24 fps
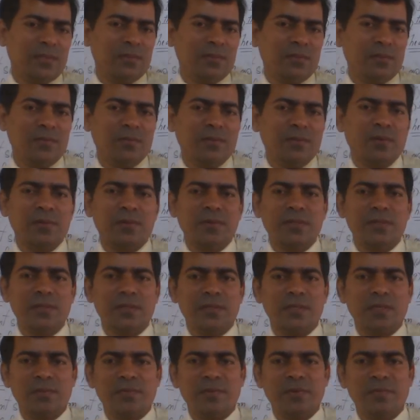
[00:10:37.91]
we have already
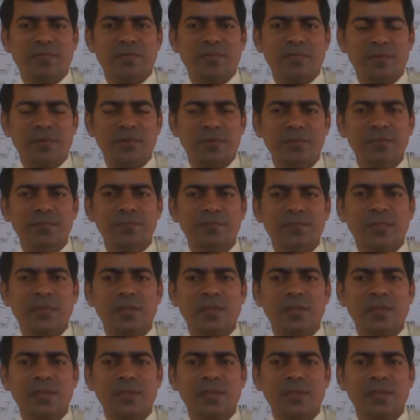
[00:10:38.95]
given for you.